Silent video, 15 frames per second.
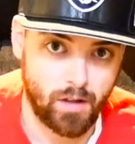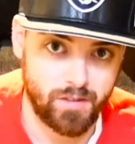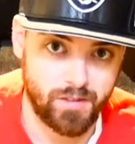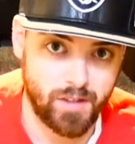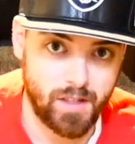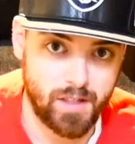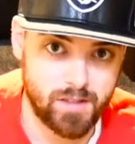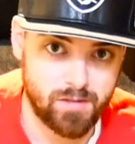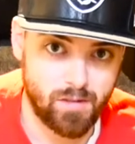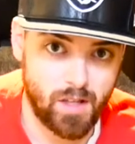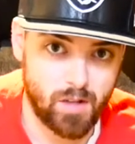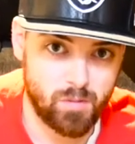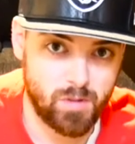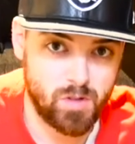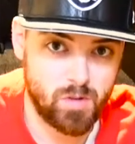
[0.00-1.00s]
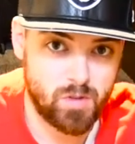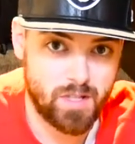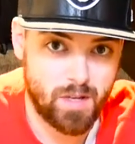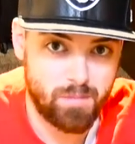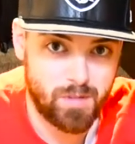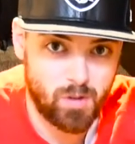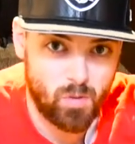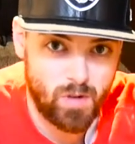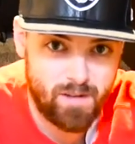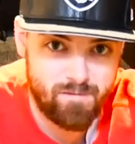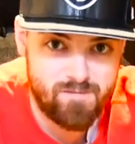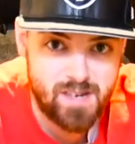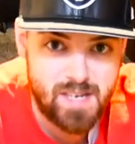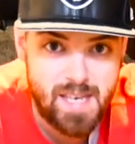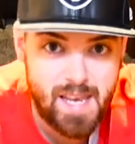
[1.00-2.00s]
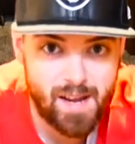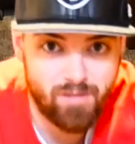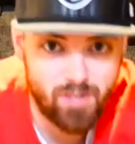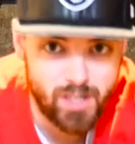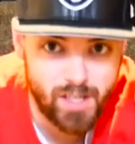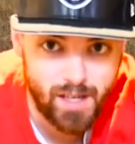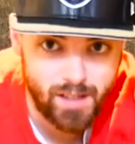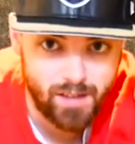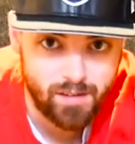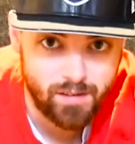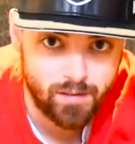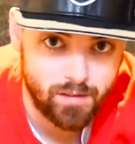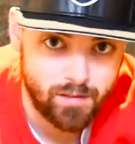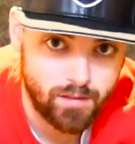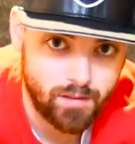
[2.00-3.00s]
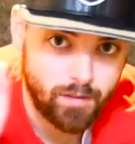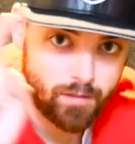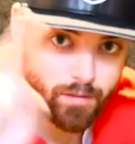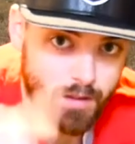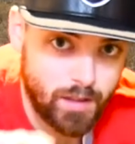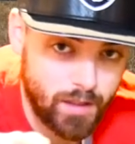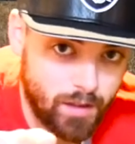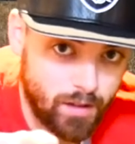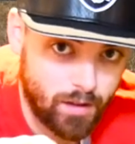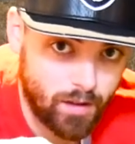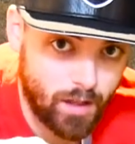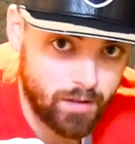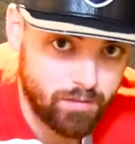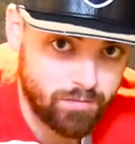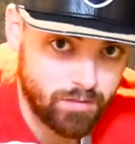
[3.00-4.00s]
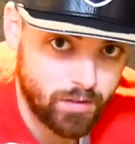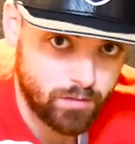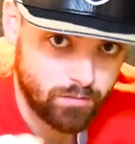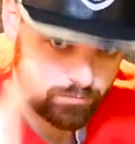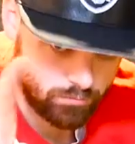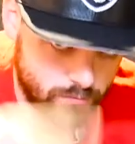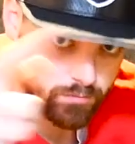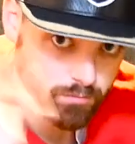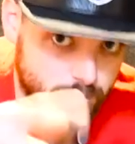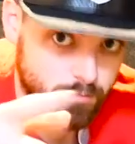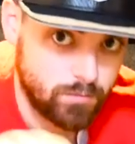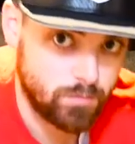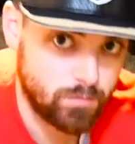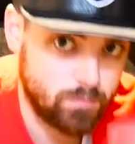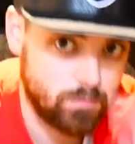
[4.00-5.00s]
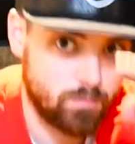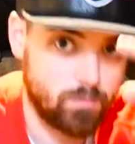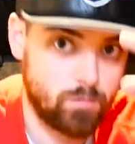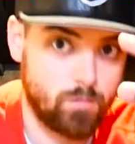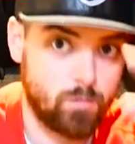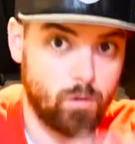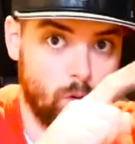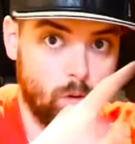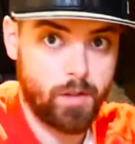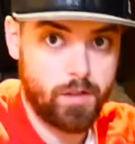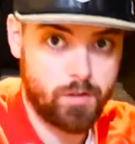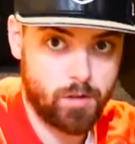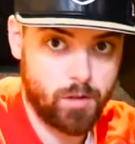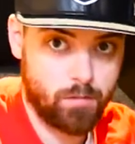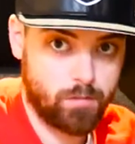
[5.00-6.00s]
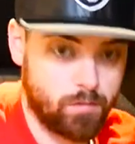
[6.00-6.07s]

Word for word: On today's vlog, we do something we have never done in our life. Roll intro.